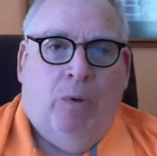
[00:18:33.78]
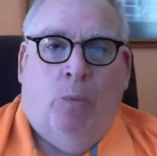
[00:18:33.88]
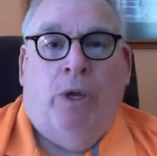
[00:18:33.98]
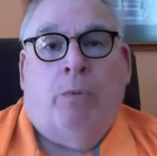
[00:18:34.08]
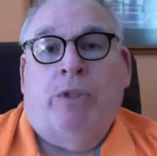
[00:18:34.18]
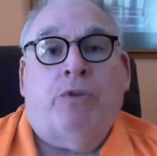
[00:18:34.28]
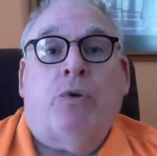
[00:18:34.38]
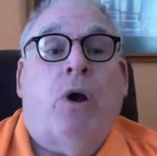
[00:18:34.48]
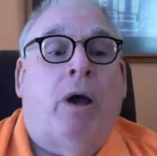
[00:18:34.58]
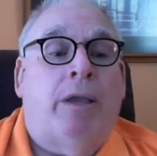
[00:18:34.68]
we are
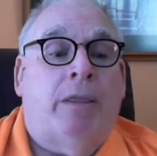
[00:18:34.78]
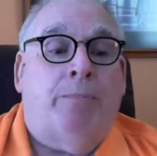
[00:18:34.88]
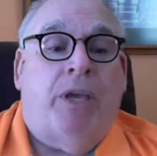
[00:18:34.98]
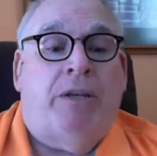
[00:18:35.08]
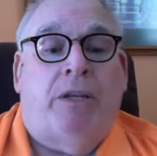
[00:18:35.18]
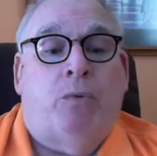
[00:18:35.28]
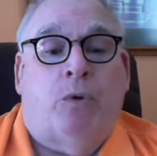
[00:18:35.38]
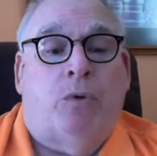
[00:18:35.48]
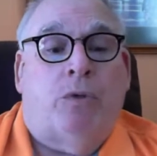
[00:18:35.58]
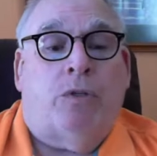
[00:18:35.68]
withdrawing the pending
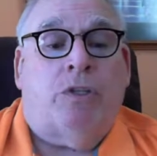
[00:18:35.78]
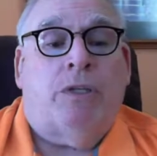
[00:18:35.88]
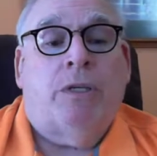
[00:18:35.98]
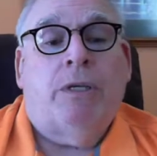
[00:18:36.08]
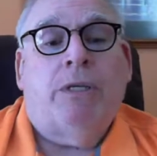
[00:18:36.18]
rules,